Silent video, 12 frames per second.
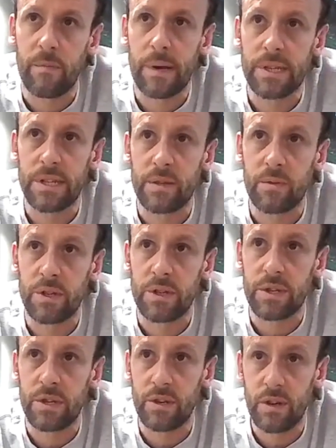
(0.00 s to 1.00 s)
If a business
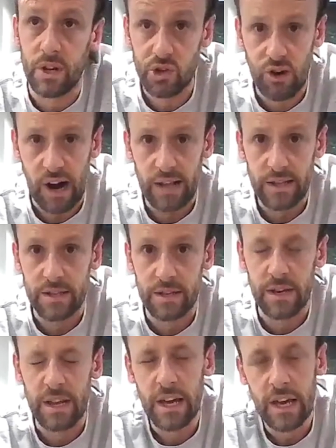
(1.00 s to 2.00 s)
wants to attract,
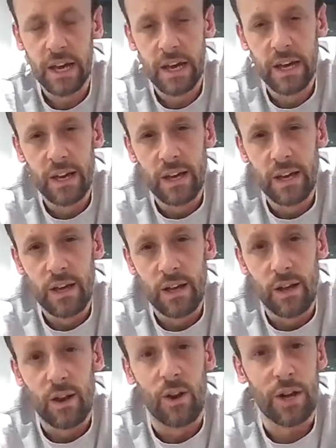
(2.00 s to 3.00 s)
and
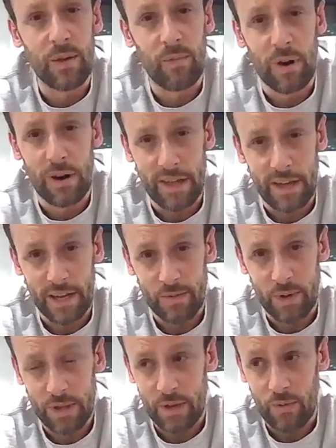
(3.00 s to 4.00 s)
looking one thing
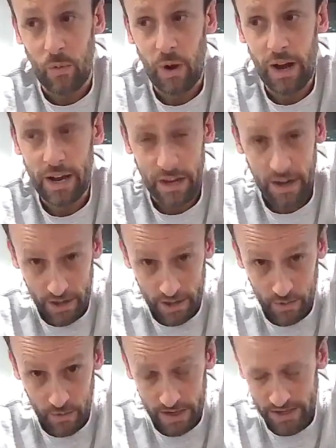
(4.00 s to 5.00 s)
is one thing, working
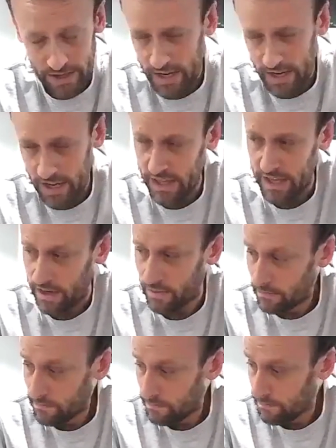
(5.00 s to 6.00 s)
another way is another
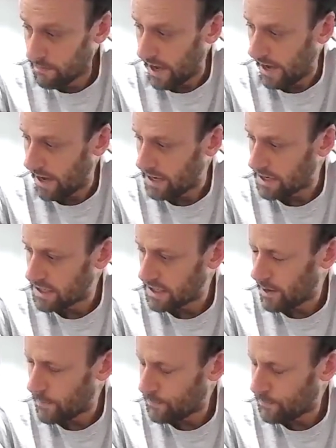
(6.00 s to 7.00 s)
thing, and
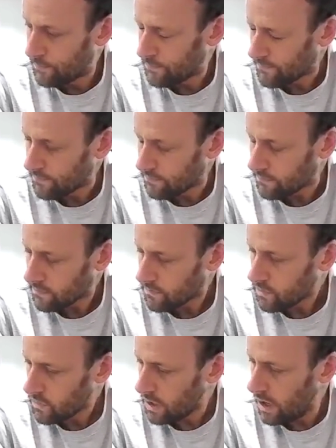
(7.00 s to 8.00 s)

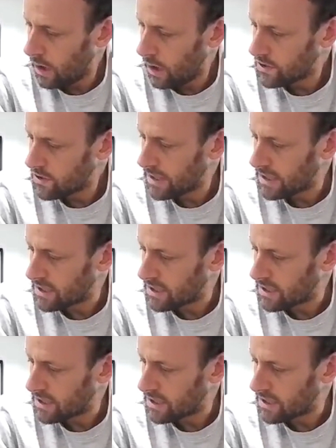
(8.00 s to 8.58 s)
lots of